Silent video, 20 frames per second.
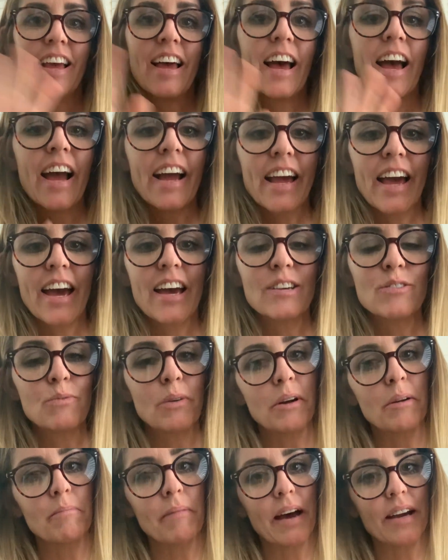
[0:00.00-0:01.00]
Hi guys,
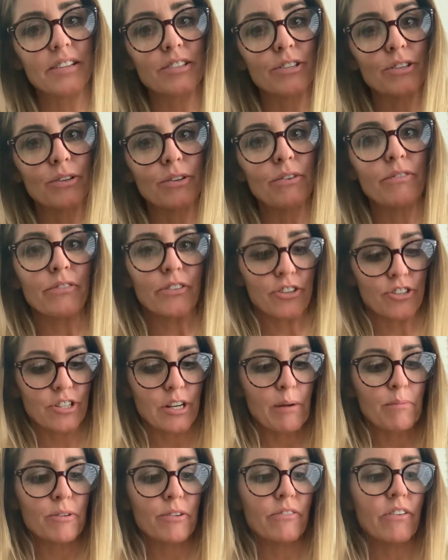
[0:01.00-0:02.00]
welcome back to First
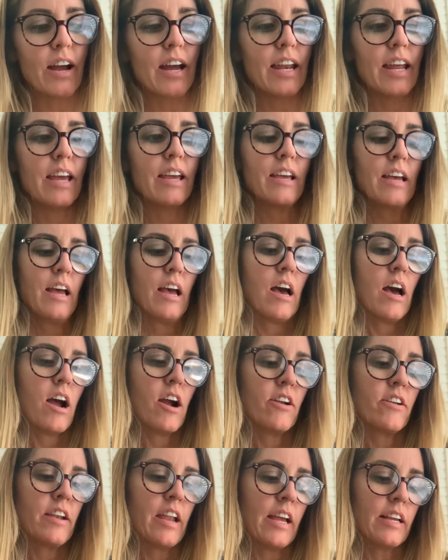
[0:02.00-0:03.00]
Chapter Friday.
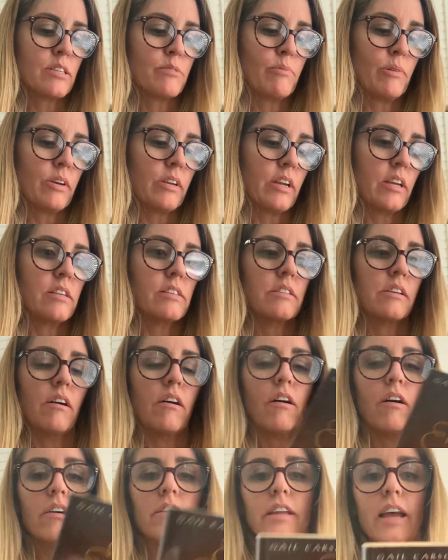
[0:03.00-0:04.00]
Our next book is
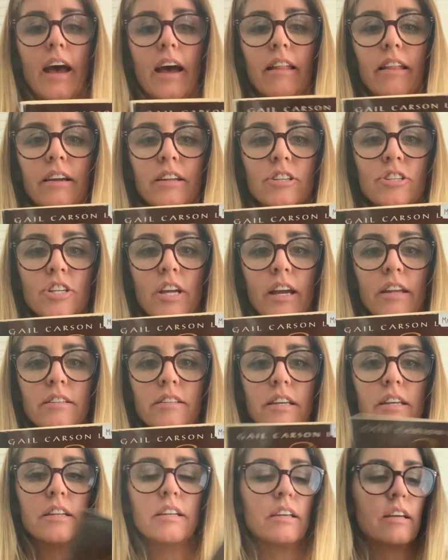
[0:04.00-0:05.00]
called Ella
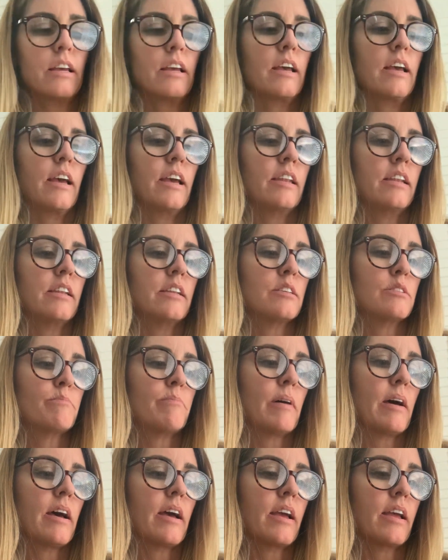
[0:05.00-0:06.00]
Enchanted, and it is
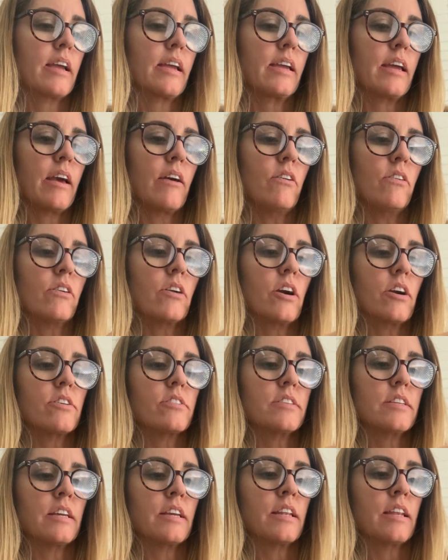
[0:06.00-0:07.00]
by Gail
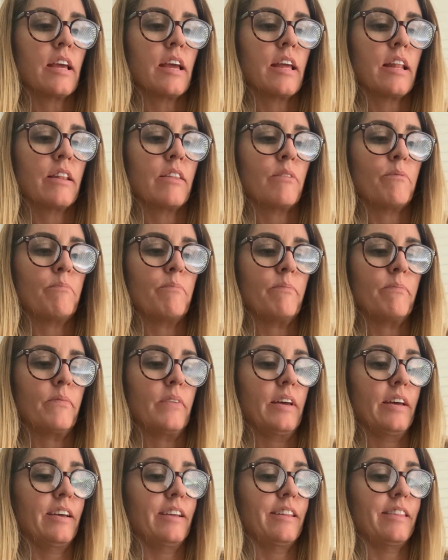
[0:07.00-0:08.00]
Carson, and
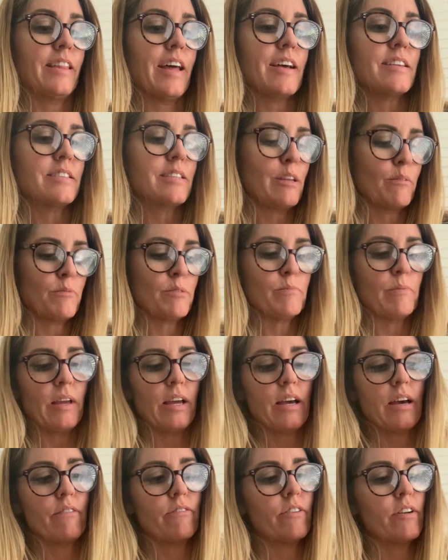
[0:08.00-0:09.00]
the last name is being
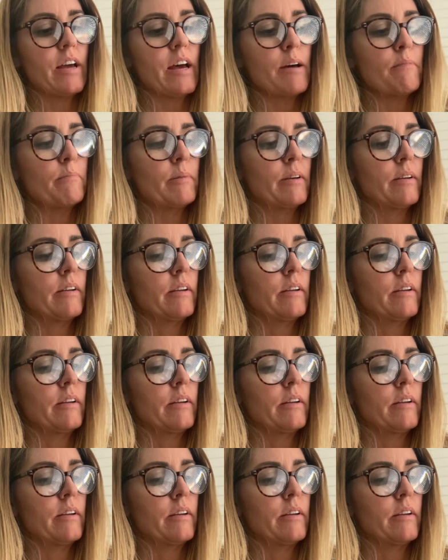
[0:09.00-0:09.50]
covered up,